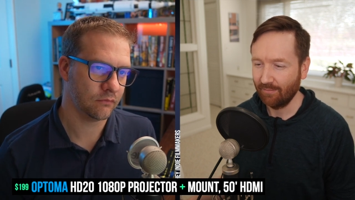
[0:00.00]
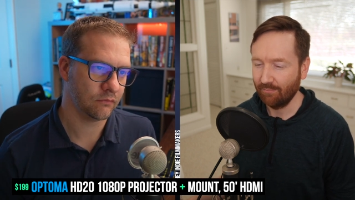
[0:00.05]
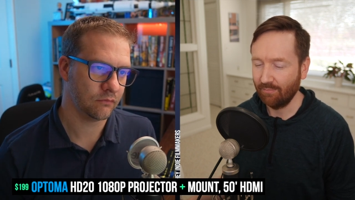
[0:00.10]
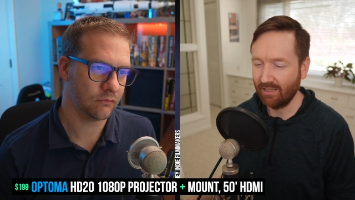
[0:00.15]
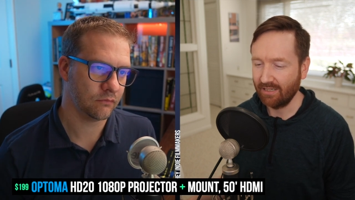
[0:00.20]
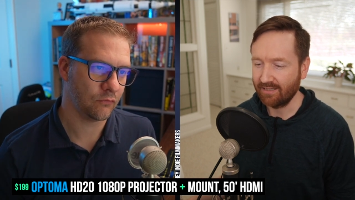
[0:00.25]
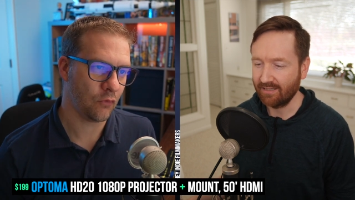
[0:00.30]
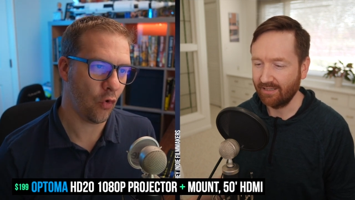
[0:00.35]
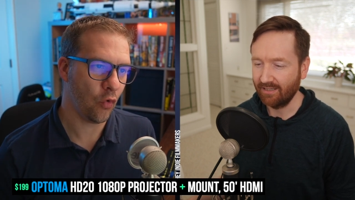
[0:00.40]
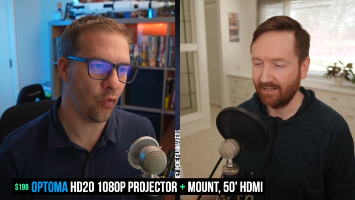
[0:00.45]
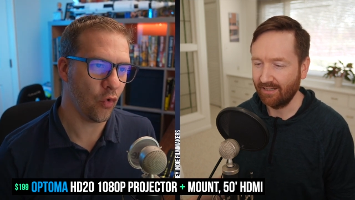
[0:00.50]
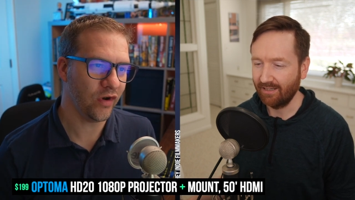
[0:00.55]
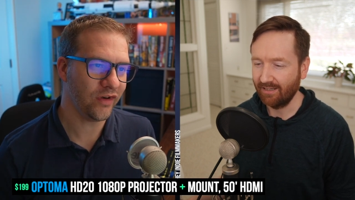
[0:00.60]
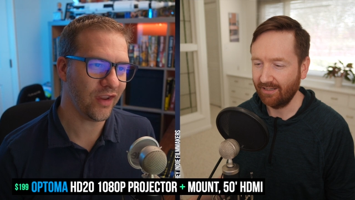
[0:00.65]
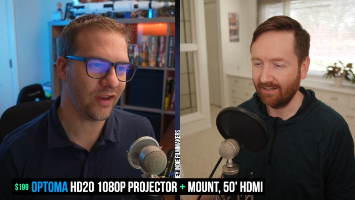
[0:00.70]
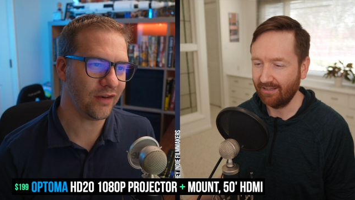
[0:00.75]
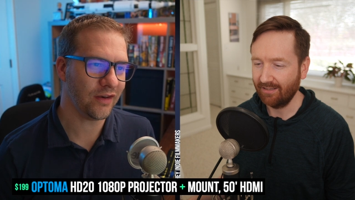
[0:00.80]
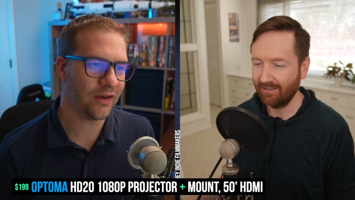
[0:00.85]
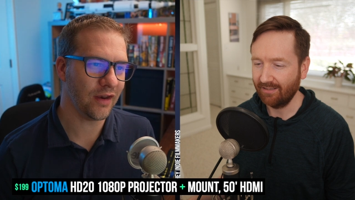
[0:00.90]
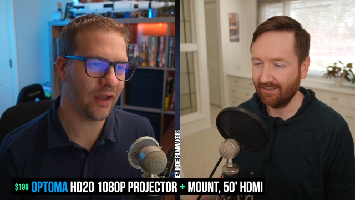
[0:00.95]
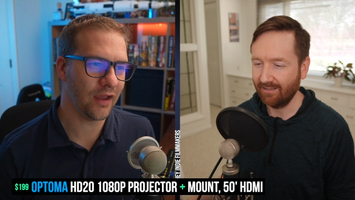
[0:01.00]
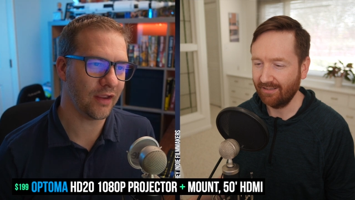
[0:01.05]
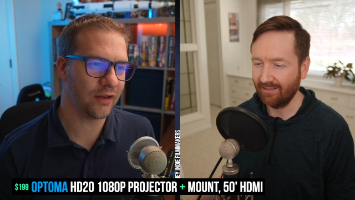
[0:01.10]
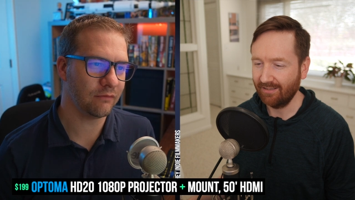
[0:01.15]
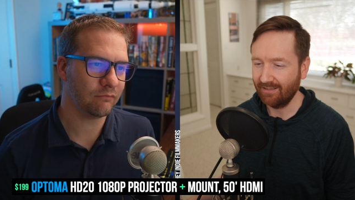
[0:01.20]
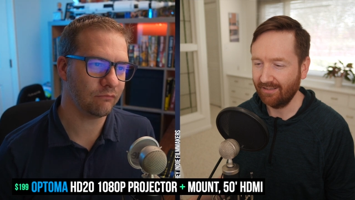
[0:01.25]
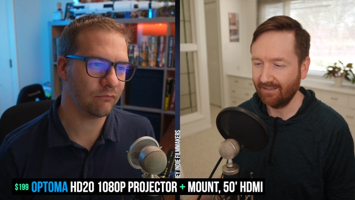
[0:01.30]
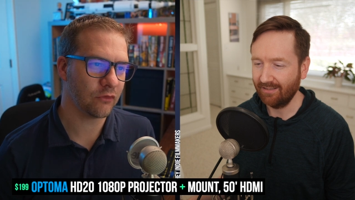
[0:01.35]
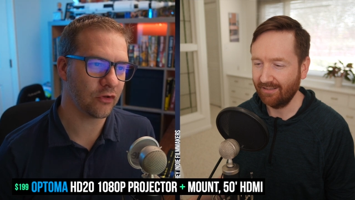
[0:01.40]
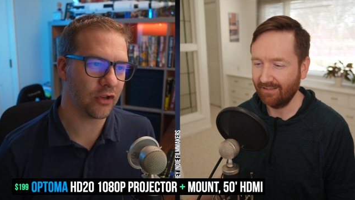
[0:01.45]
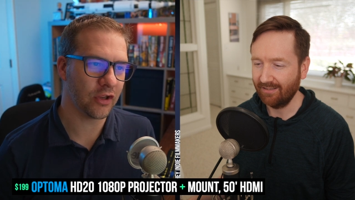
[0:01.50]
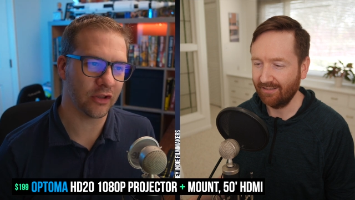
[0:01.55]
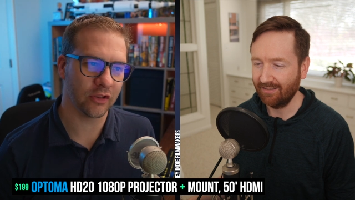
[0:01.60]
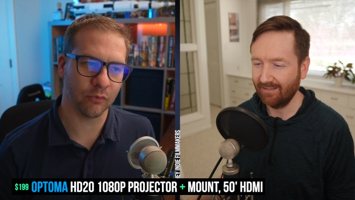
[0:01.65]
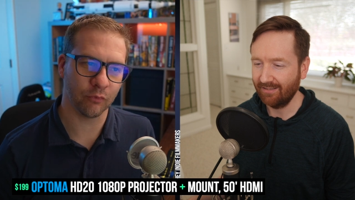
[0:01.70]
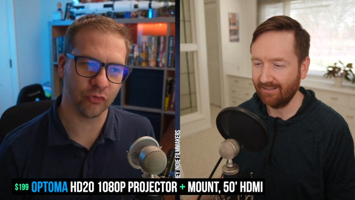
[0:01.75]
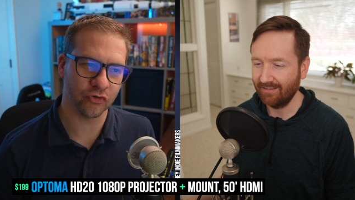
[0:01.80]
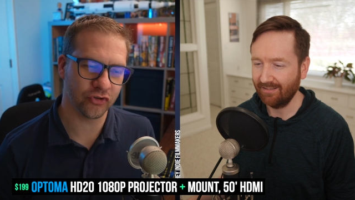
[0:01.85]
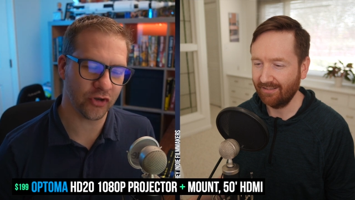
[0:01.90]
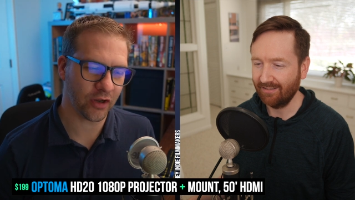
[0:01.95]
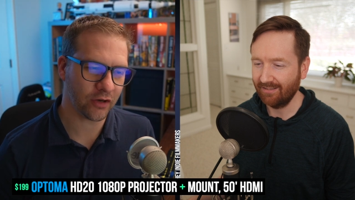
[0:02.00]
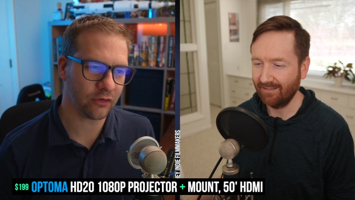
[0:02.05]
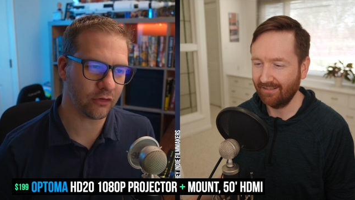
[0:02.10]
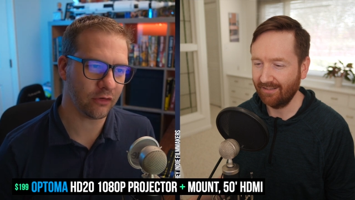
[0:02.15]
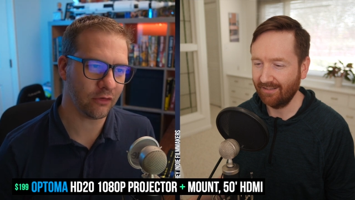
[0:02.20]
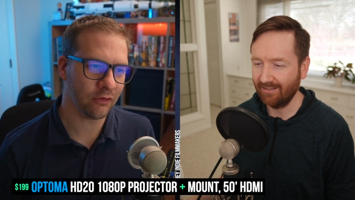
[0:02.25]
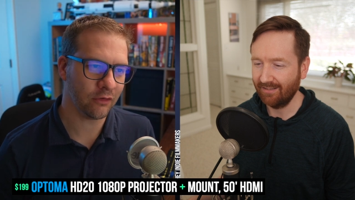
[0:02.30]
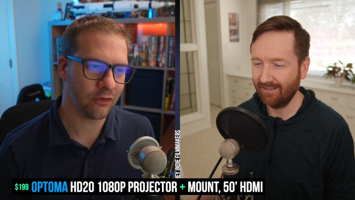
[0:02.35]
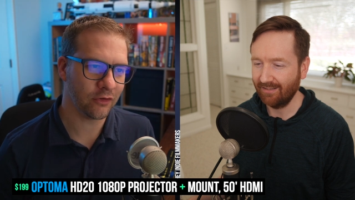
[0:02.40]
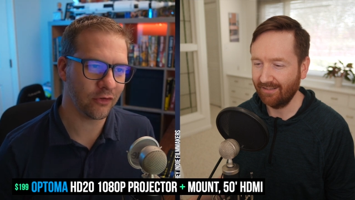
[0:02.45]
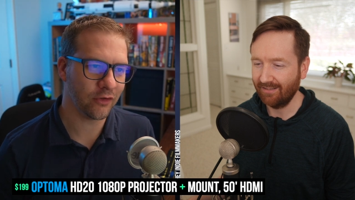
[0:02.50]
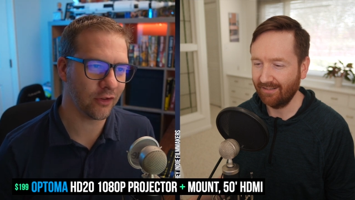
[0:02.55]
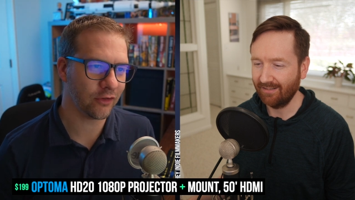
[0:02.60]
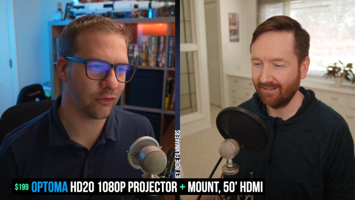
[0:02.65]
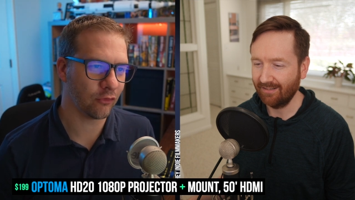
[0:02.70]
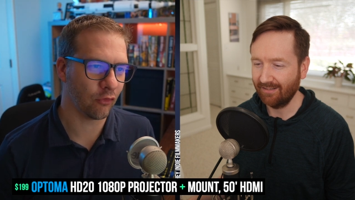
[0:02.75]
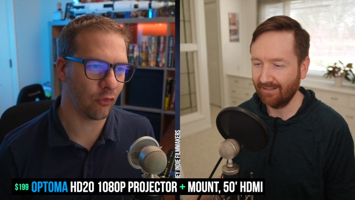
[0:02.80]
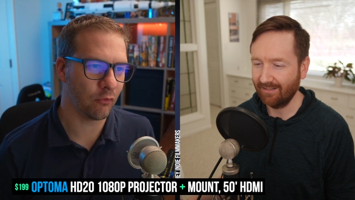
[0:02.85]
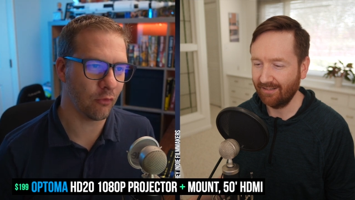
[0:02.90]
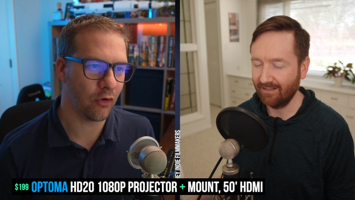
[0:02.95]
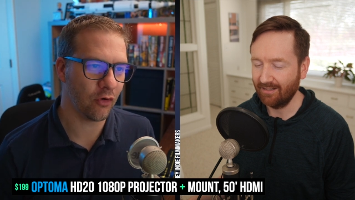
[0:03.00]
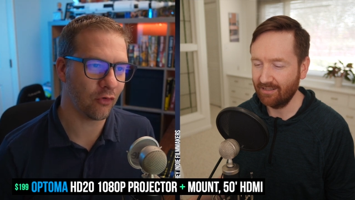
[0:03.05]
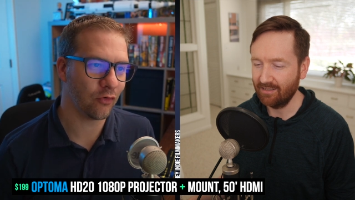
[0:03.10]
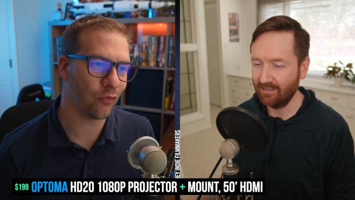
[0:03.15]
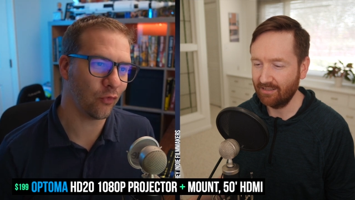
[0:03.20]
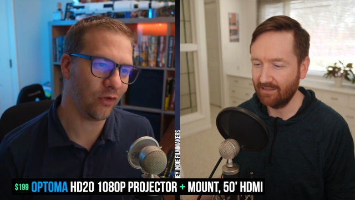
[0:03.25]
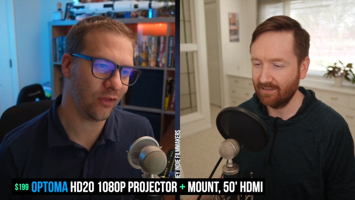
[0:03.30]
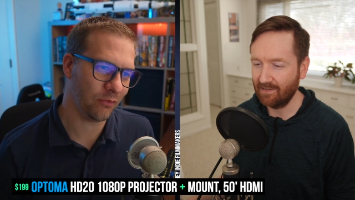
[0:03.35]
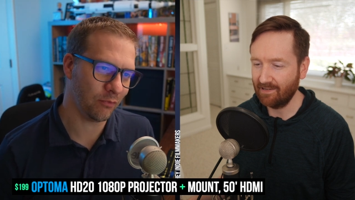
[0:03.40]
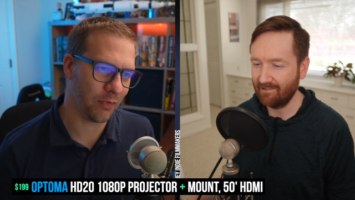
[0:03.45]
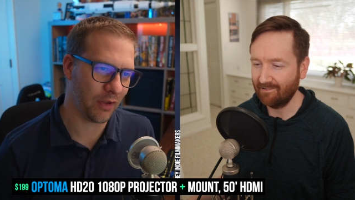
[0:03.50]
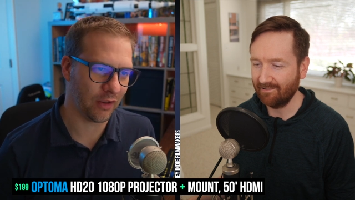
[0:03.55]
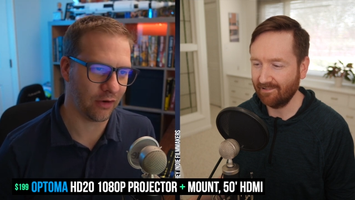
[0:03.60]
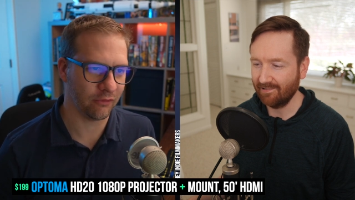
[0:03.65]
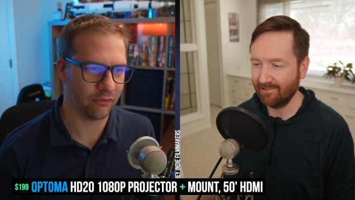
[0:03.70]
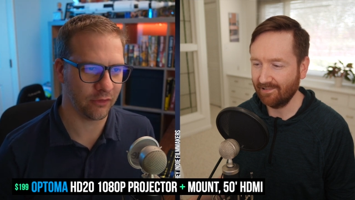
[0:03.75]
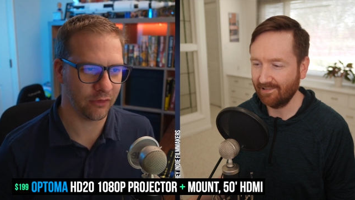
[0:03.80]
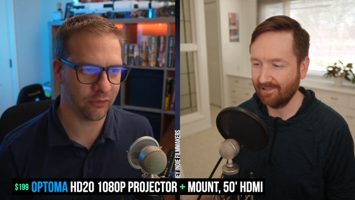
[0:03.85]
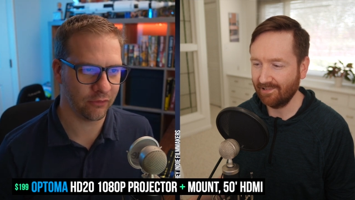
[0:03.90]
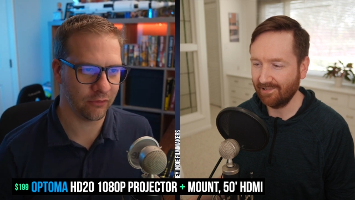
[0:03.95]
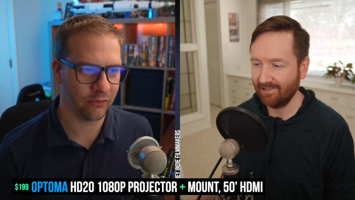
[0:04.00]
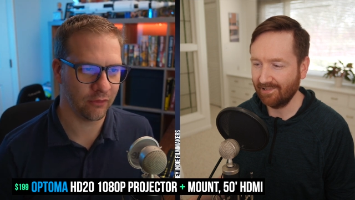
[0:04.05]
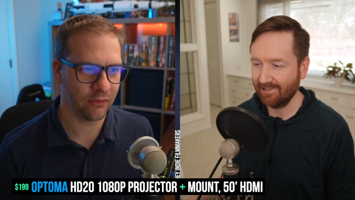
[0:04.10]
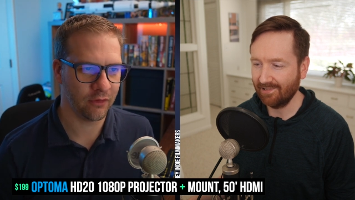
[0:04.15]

Speaker 1: But uh, one ninety nine, you get the projector, you get the remote with batteries,